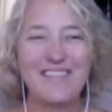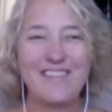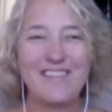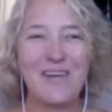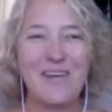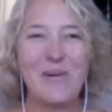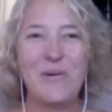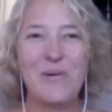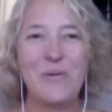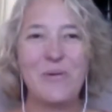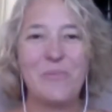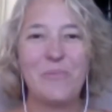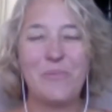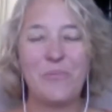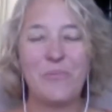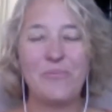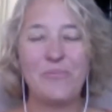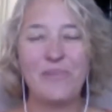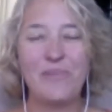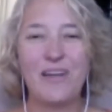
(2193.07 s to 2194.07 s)
so
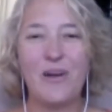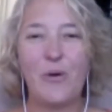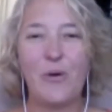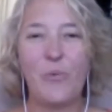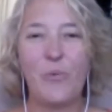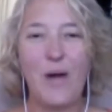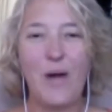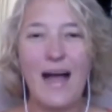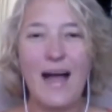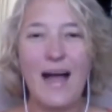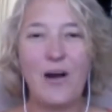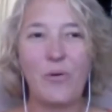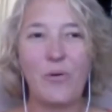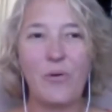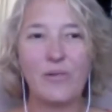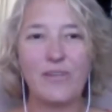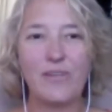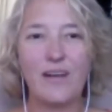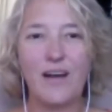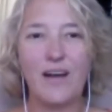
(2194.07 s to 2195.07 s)

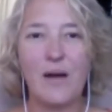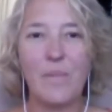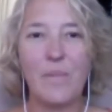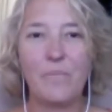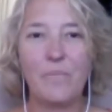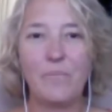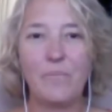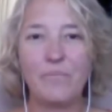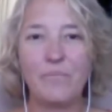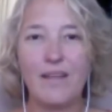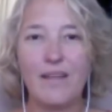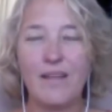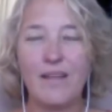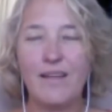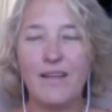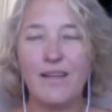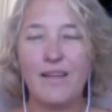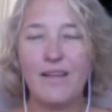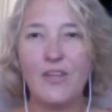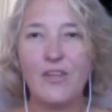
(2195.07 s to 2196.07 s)
wow.
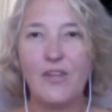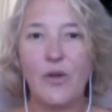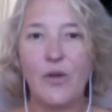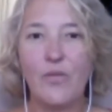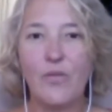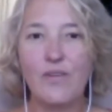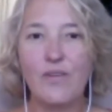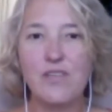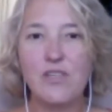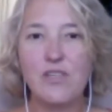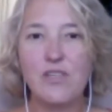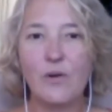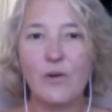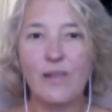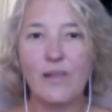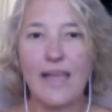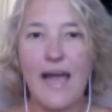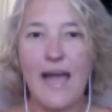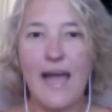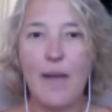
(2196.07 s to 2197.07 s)
This is
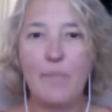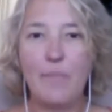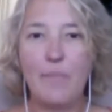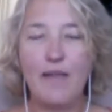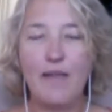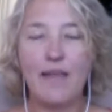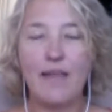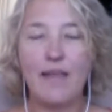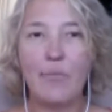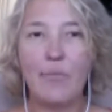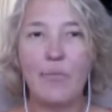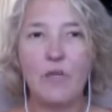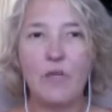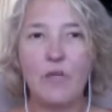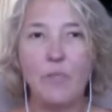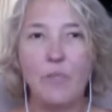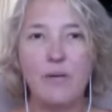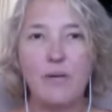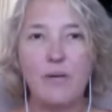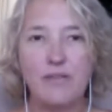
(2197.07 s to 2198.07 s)
really happening, and when
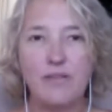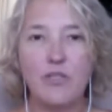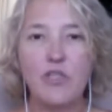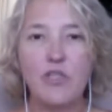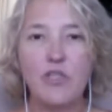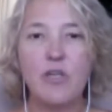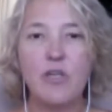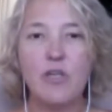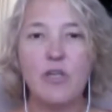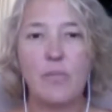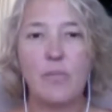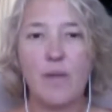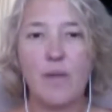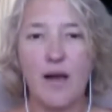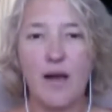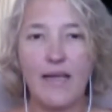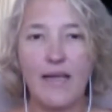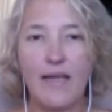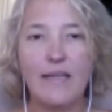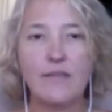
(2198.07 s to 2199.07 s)
you position your
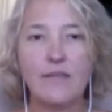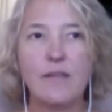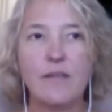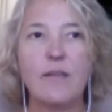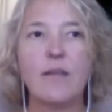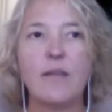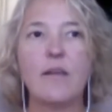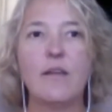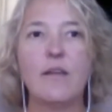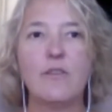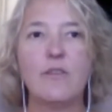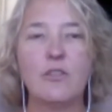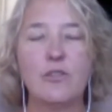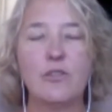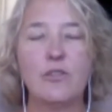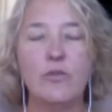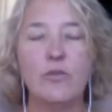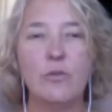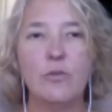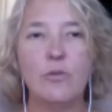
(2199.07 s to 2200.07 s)
mind
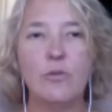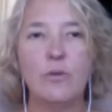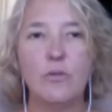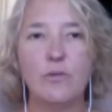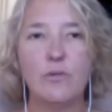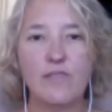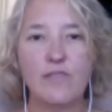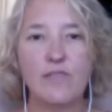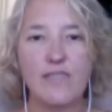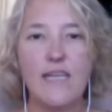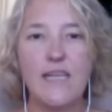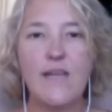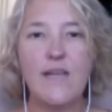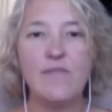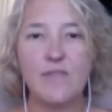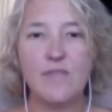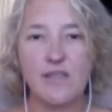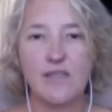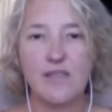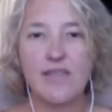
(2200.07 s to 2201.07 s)
to receive
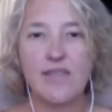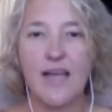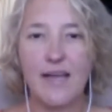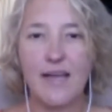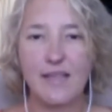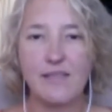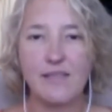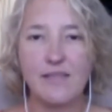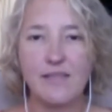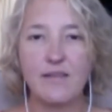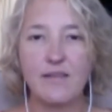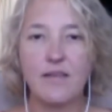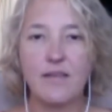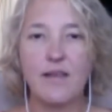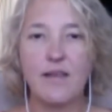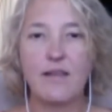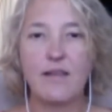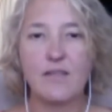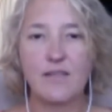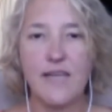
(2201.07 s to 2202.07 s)
success
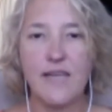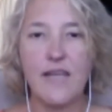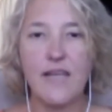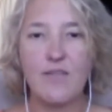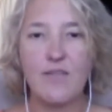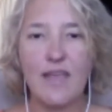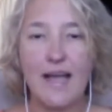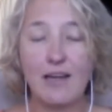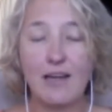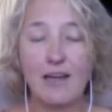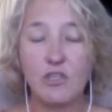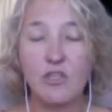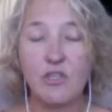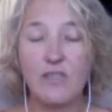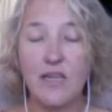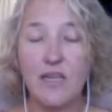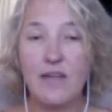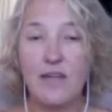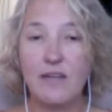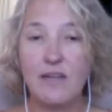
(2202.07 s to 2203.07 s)
and to take the action
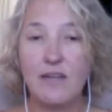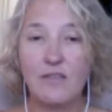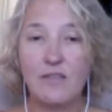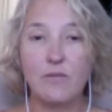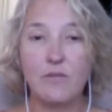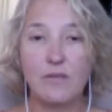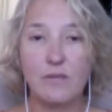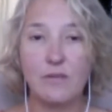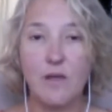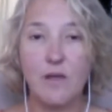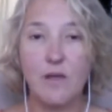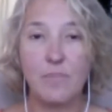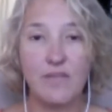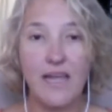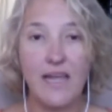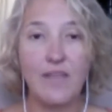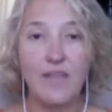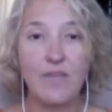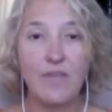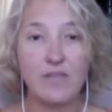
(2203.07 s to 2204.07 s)
needed to
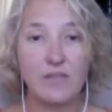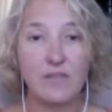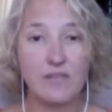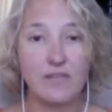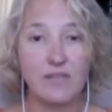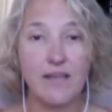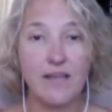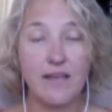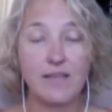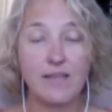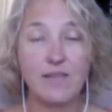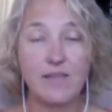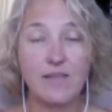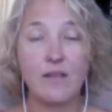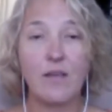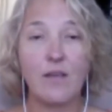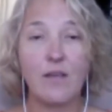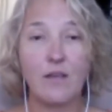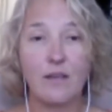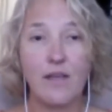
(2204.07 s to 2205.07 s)
obtain the success,
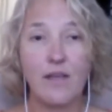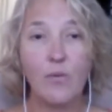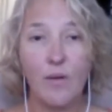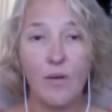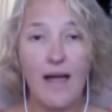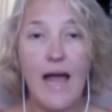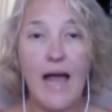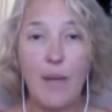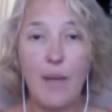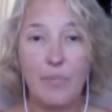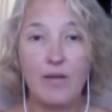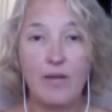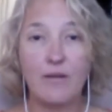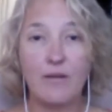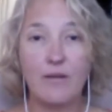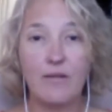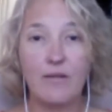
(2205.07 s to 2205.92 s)
it will happen.